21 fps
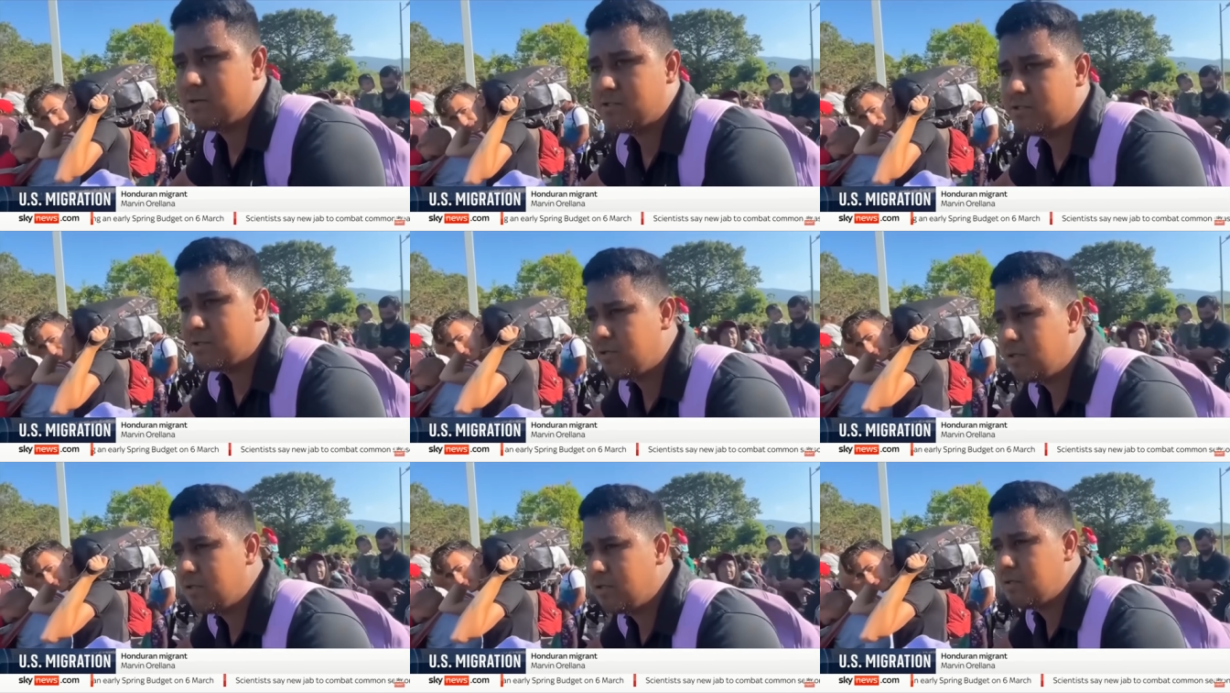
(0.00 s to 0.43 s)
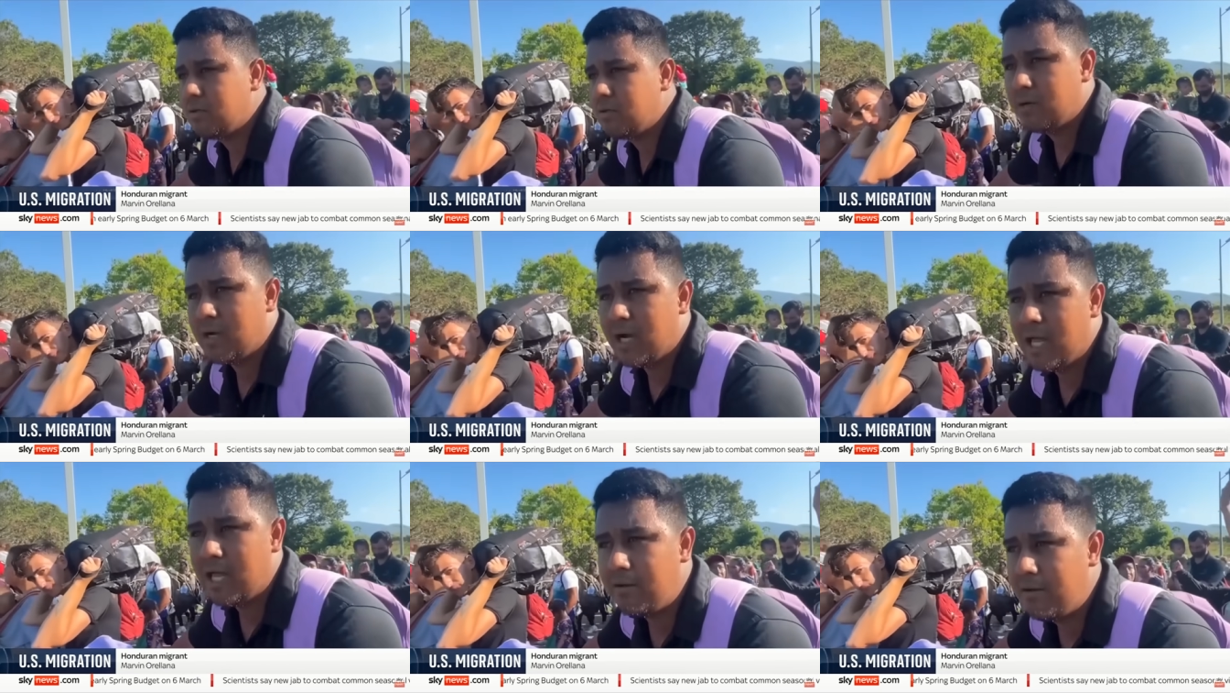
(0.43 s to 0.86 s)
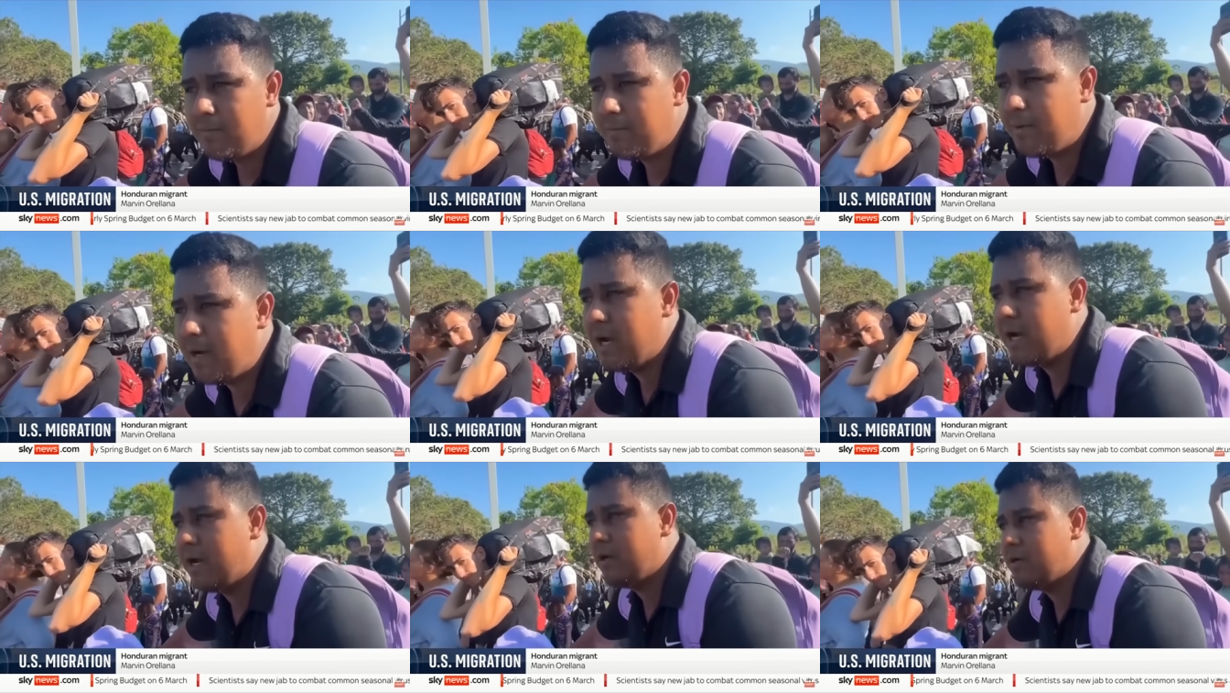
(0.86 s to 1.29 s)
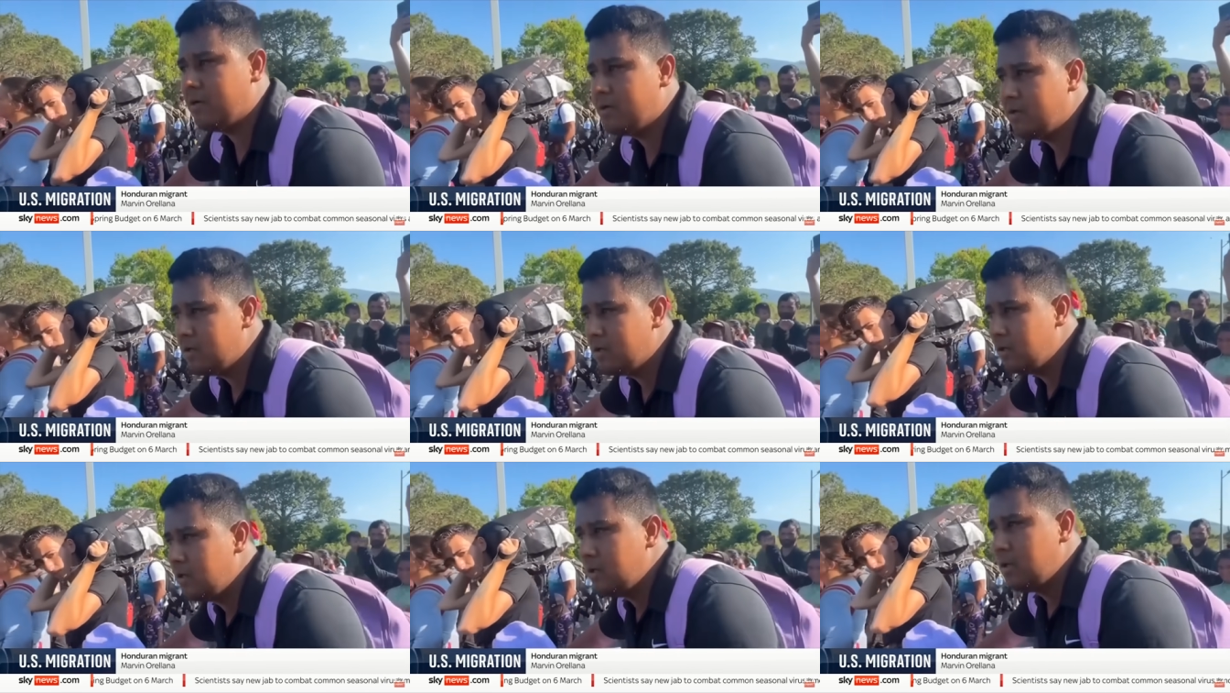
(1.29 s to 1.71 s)
even weaker and
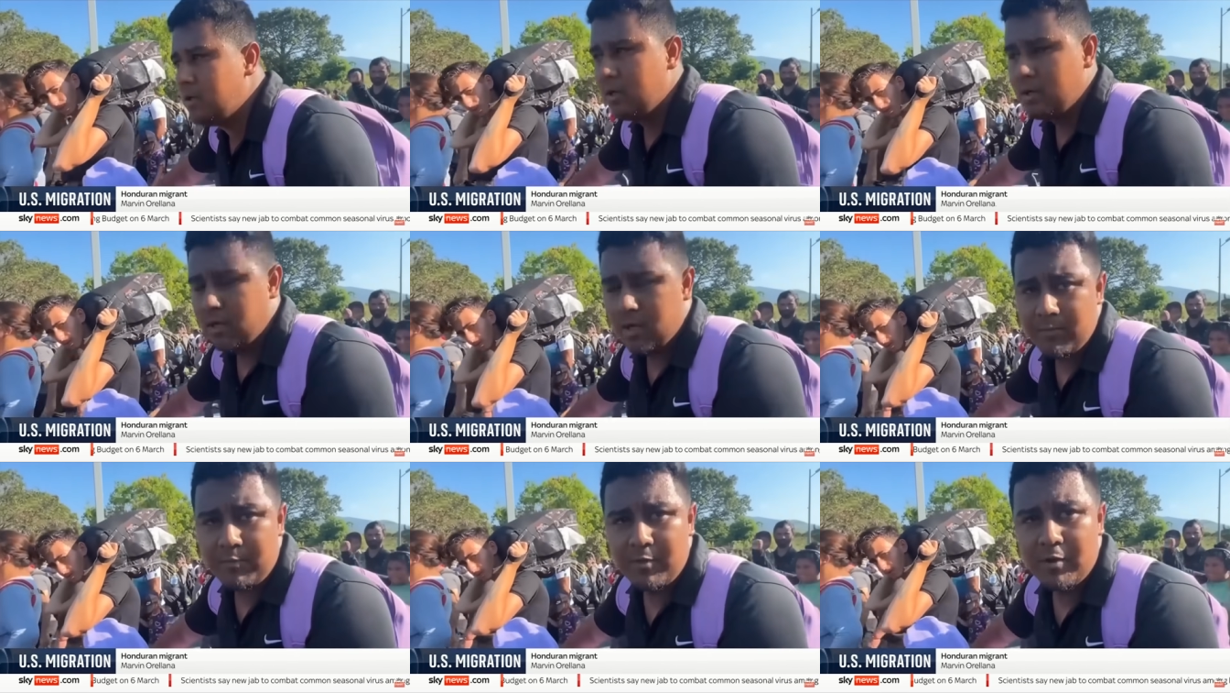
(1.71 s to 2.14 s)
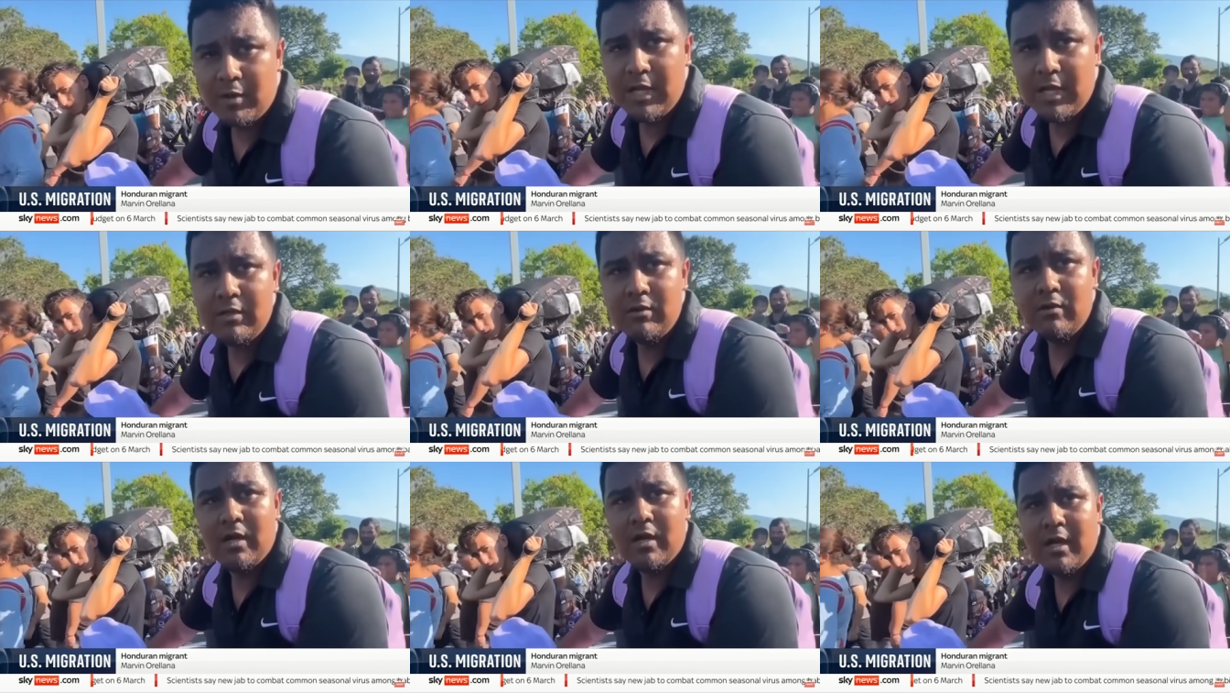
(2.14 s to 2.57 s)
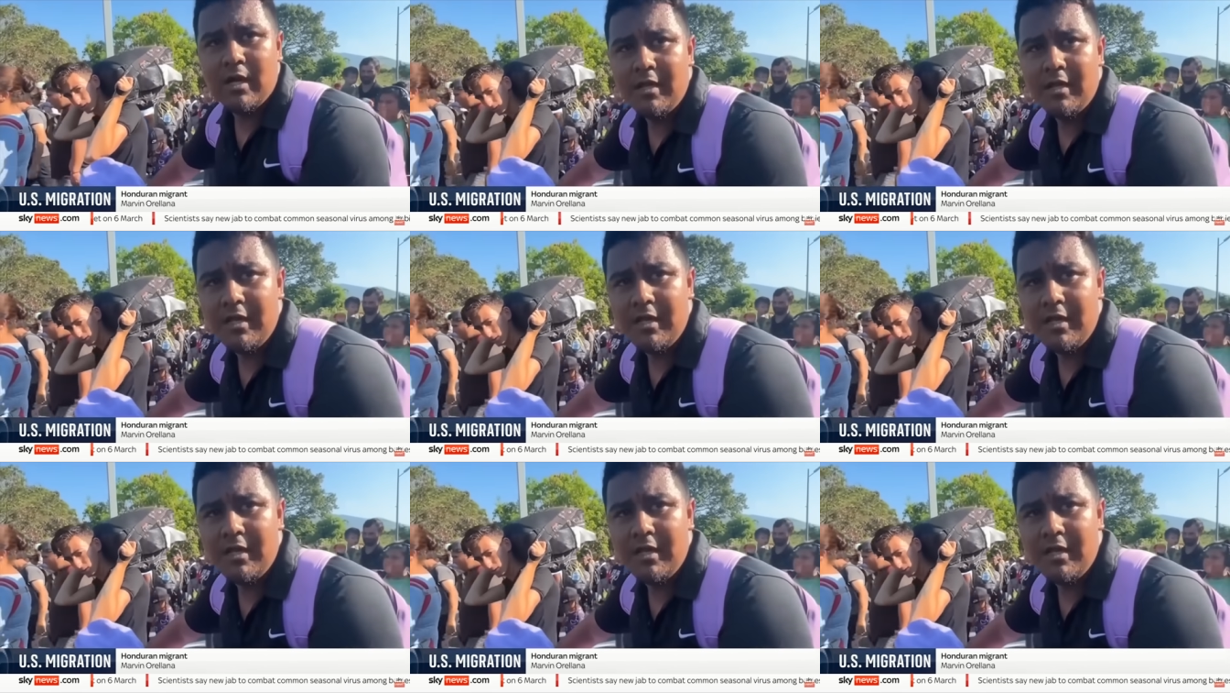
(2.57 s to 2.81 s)
even worse. The